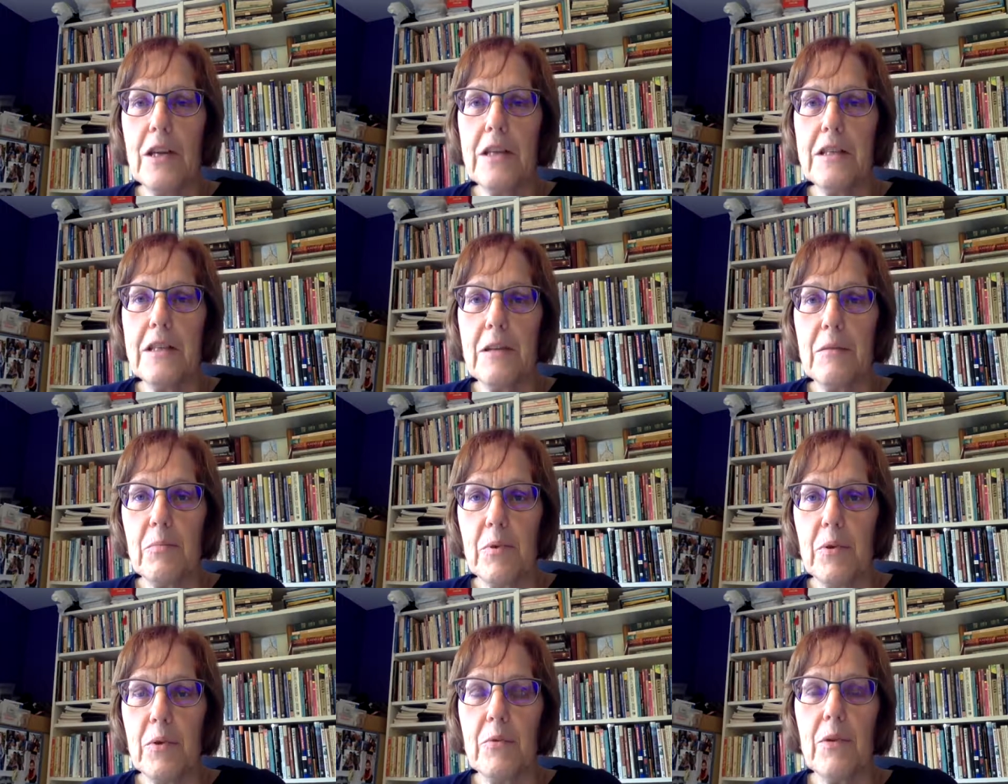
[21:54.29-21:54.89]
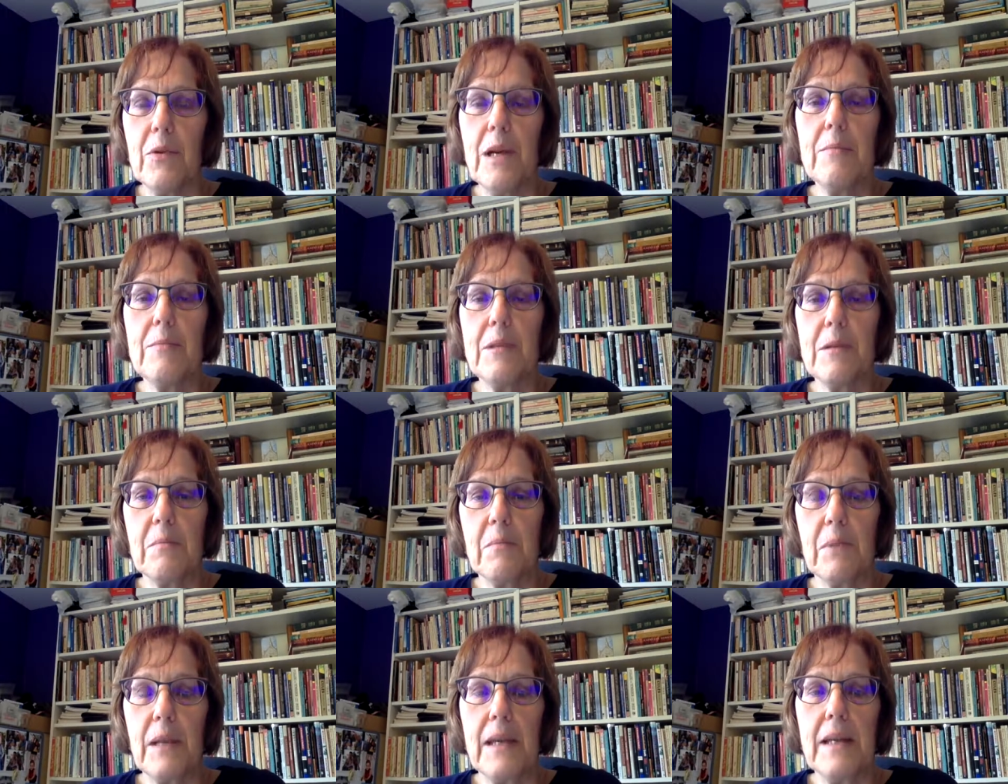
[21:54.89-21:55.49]
and programs and
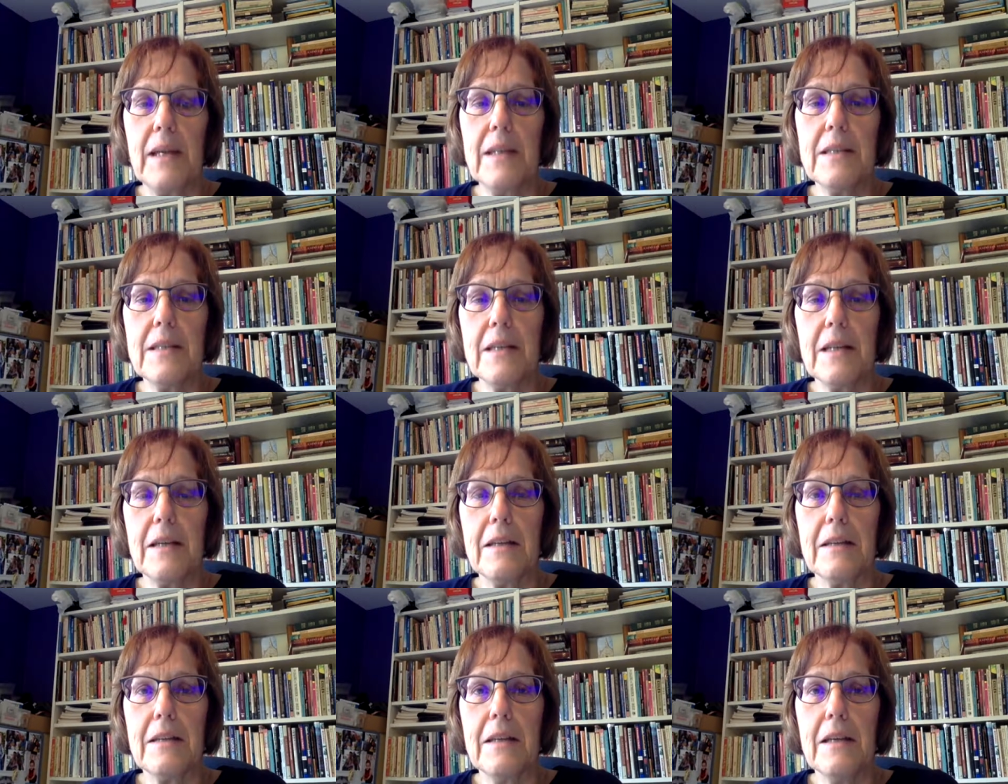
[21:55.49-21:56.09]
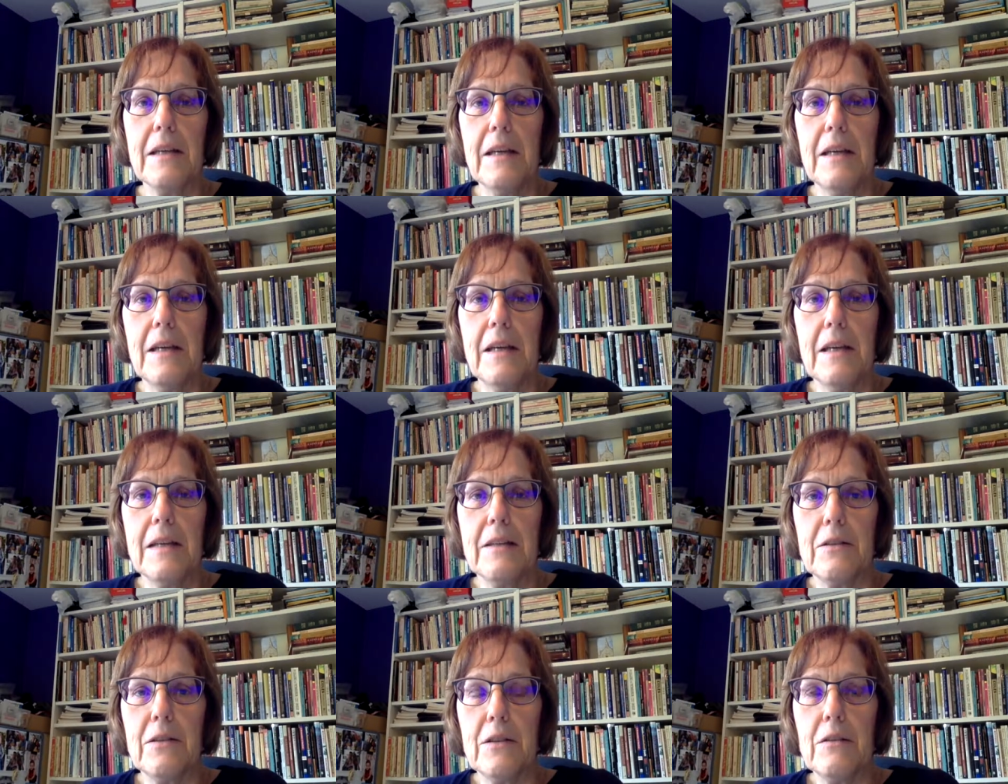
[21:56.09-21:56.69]
plans, and
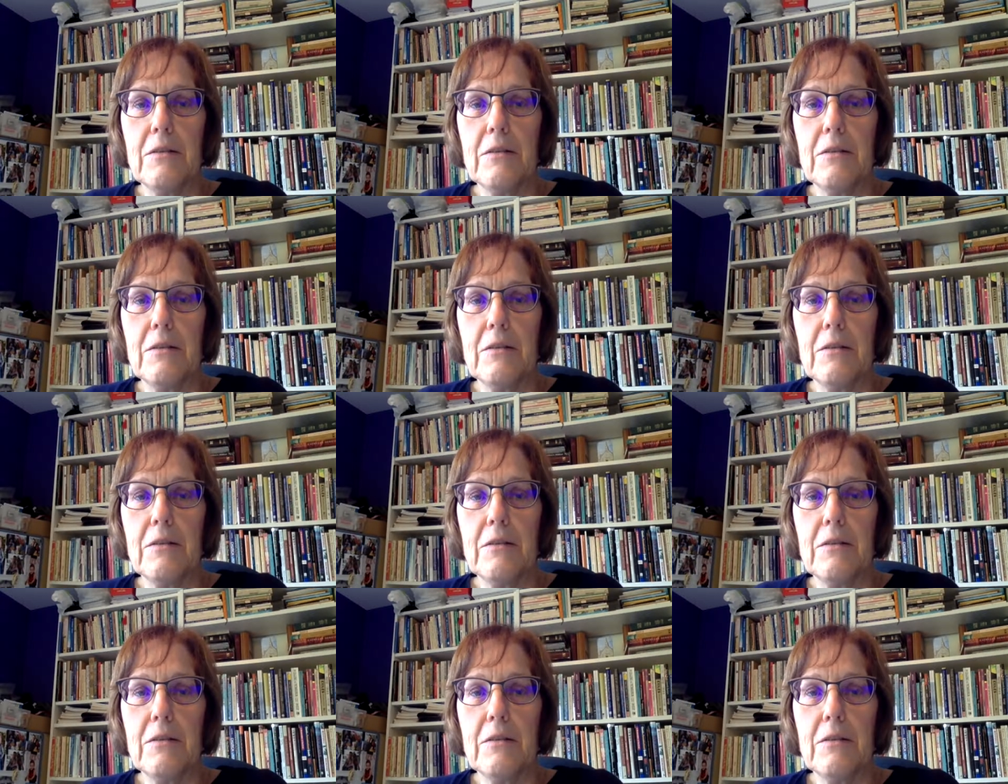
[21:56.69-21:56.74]
to